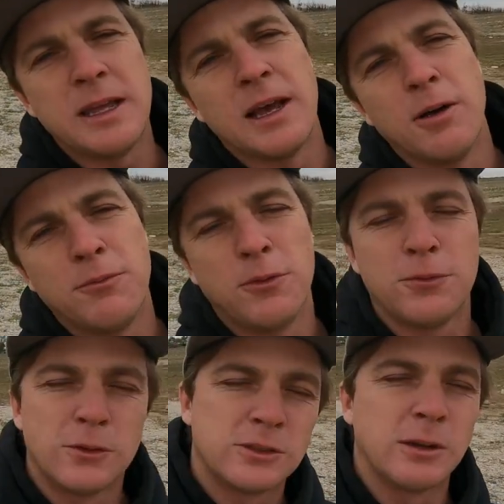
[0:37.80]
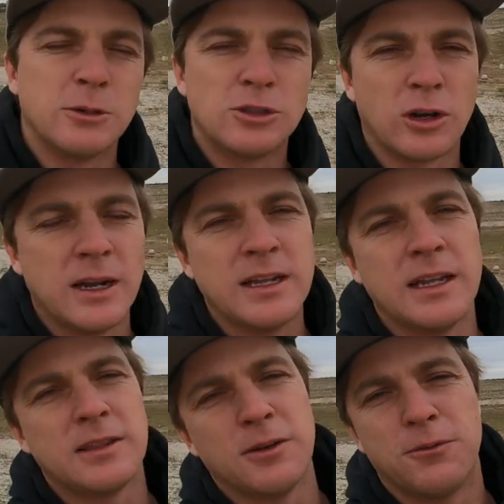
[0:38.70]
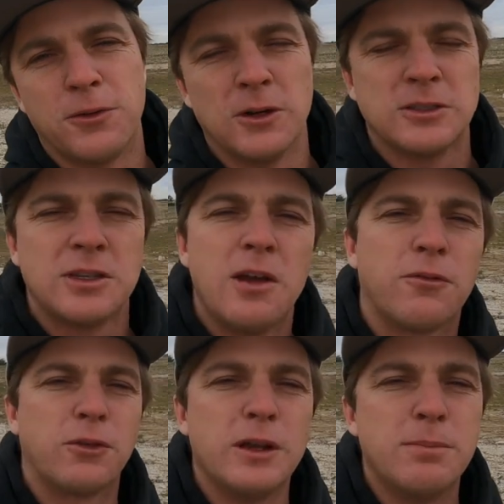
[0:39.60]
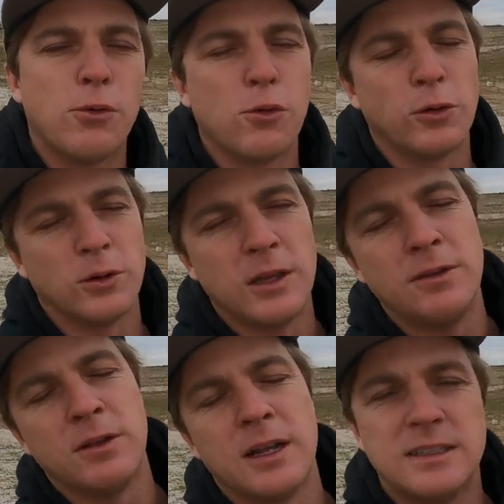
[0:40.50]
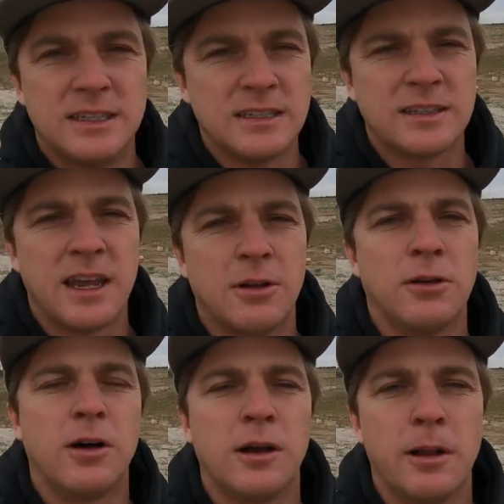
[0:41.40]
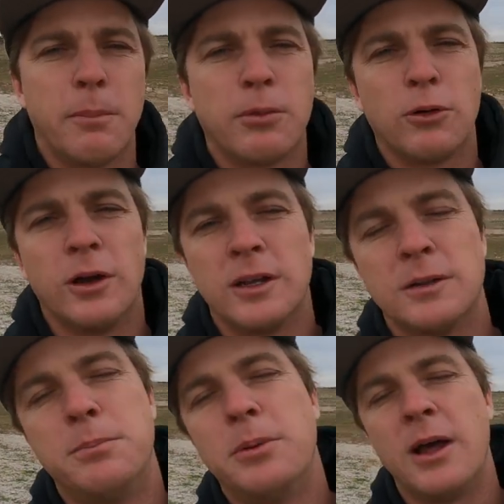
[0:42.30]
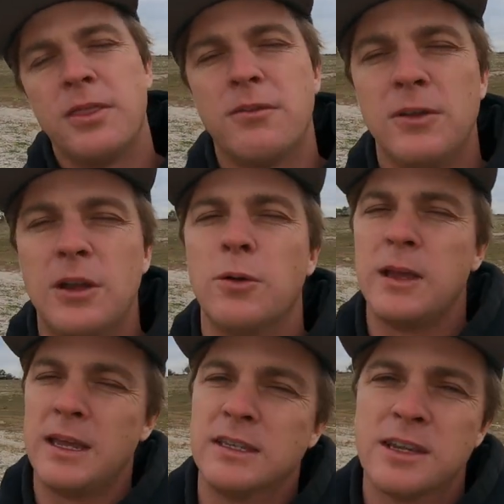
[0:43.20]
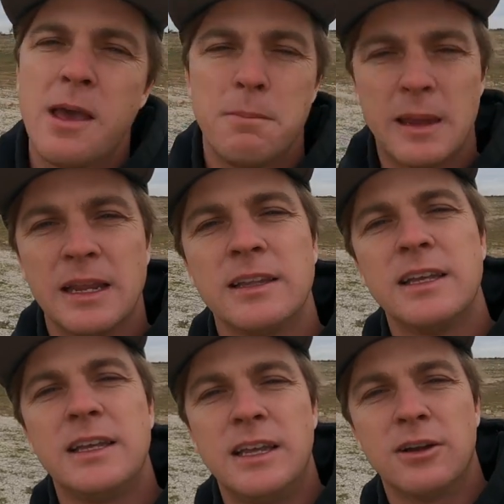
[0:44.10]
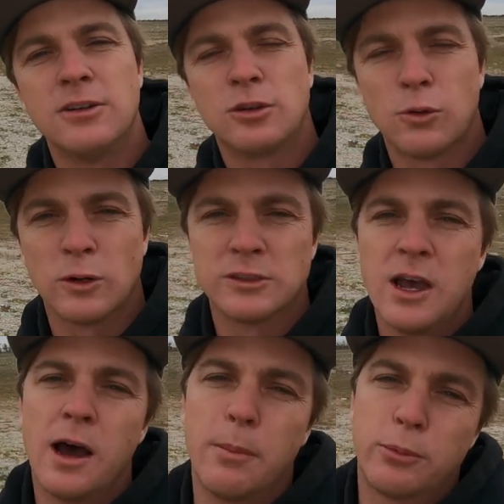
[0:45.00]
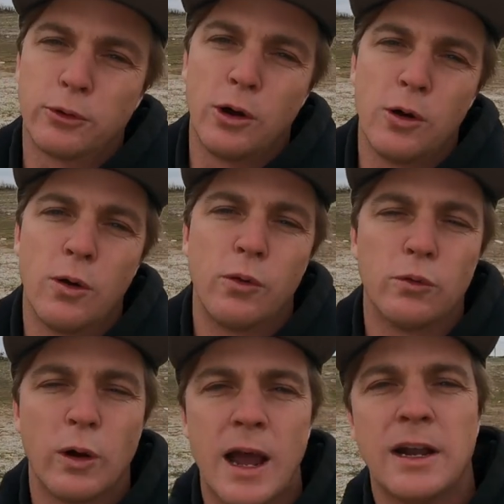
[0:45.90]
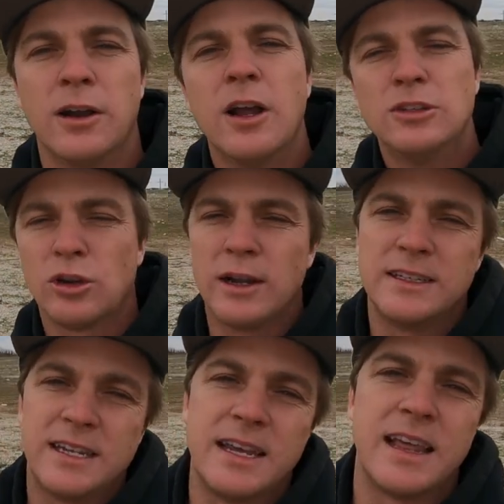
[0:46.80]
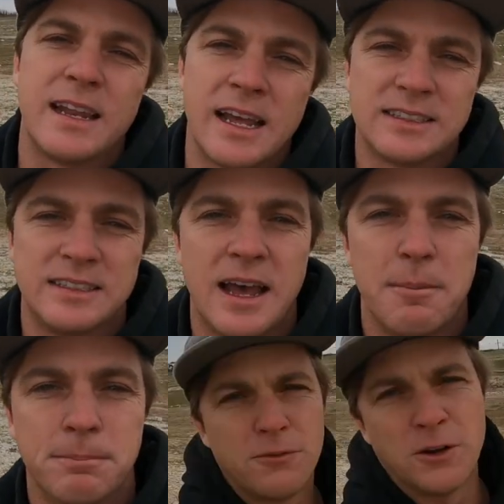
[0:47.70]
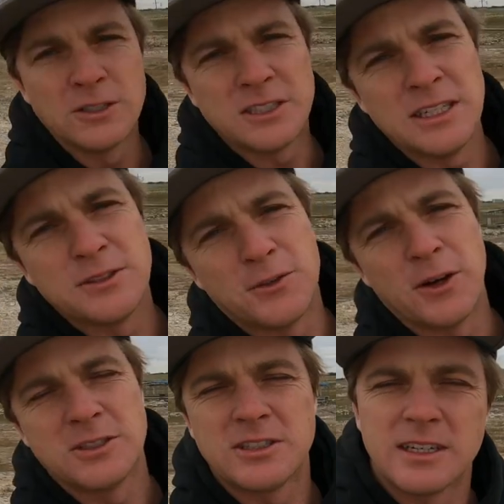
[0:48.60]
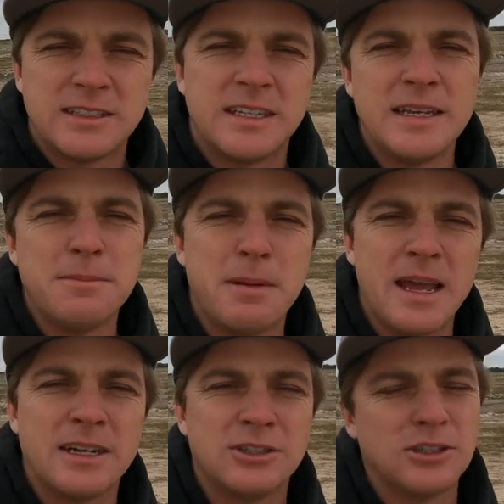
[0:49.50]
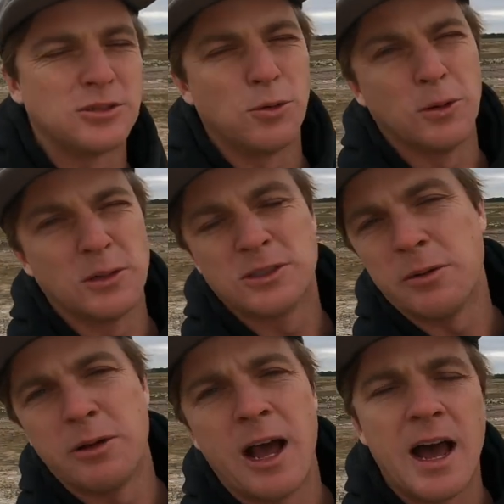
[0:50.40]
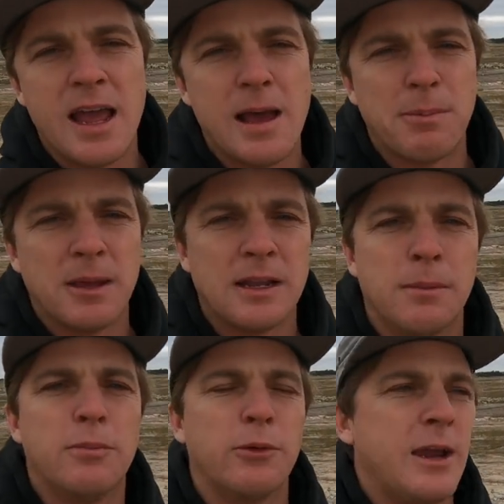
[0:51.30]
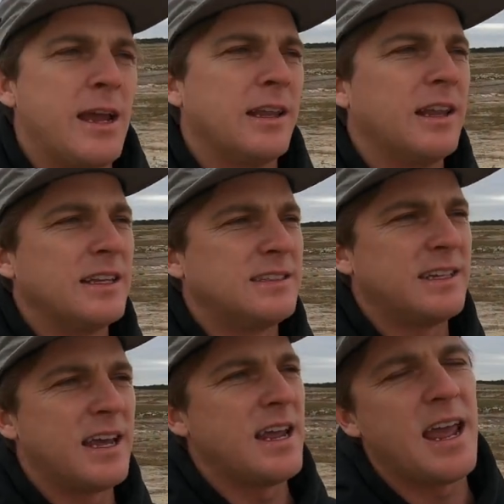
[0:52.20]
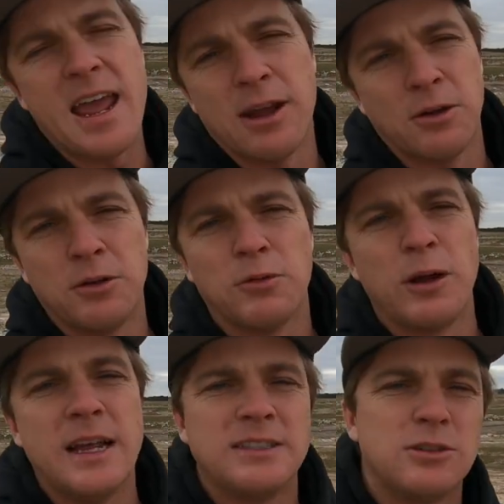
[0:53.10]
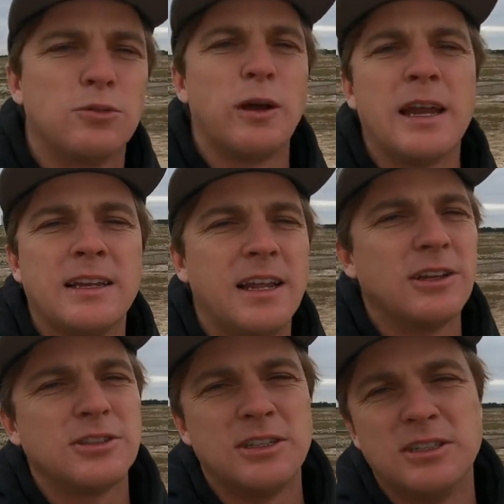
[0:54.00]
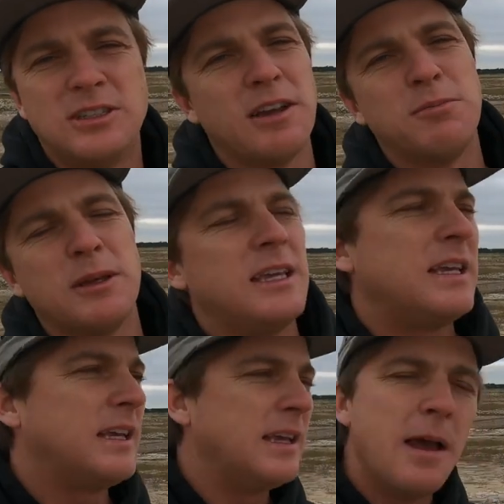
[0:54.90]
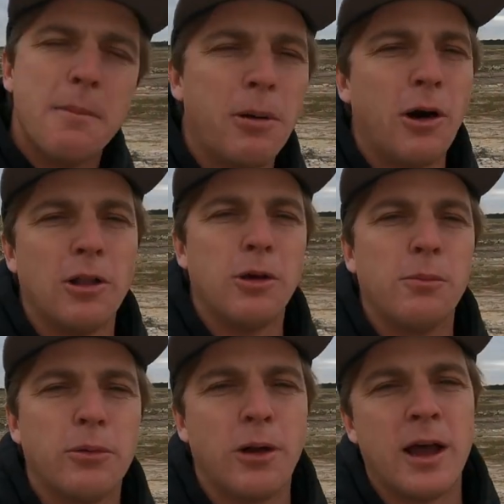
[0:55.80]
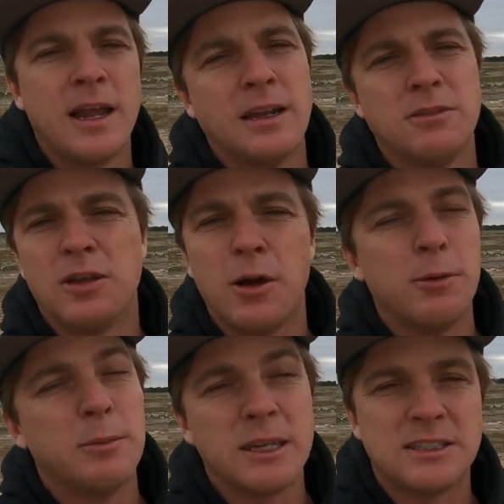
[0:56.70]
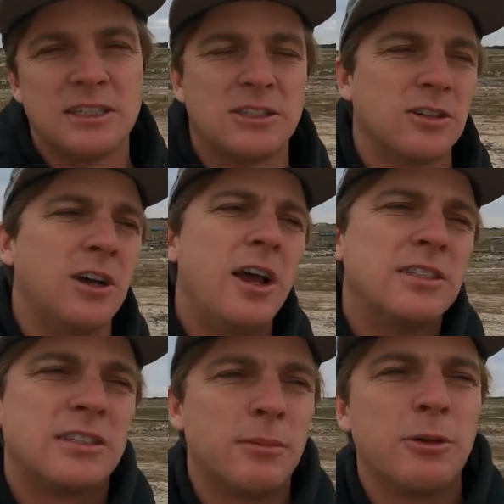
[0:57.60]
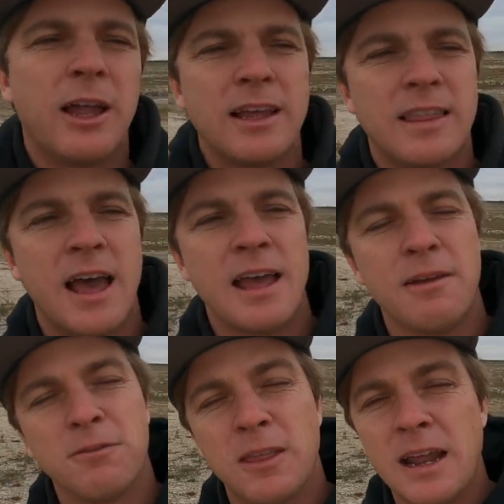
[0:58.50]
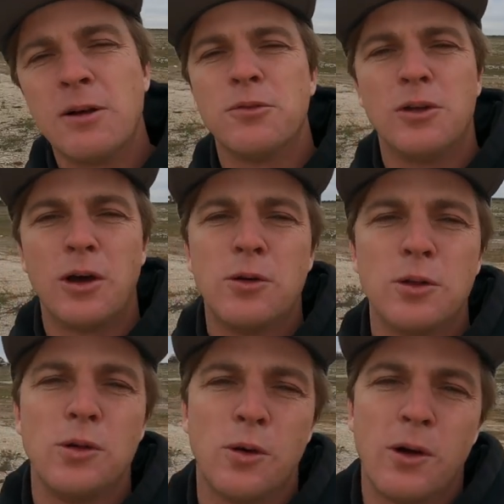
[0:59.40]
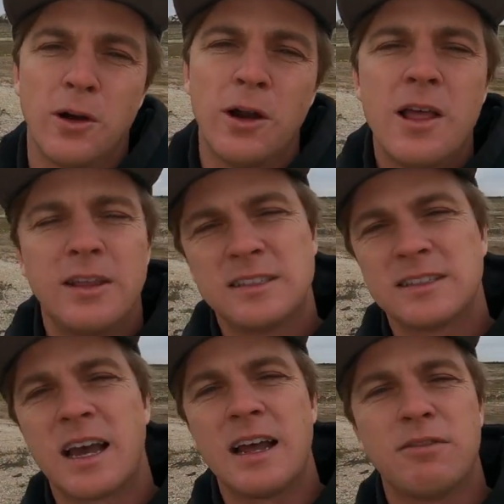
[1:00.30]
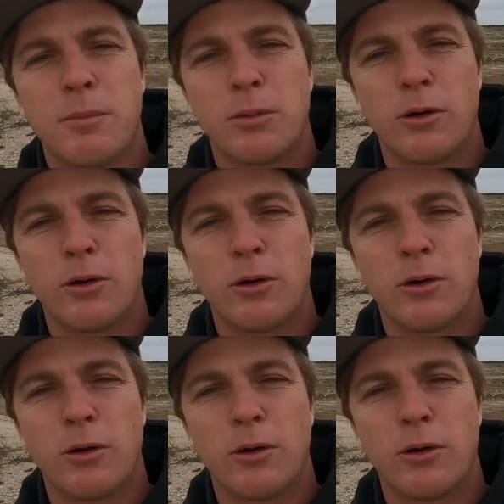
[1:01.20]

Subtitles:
be helpful for someone trying to get their first free board or even a discount on product, but the video is mainly geared towards a pro rider trying to take that next step. First things first, team managers or someone high up in a brand, let's say Aaron Grace, Greg Nelson, Jeff McKee, Paul O'Brien, Kobe Miksich, or someone like that, if they don't know who you are, this is kind of a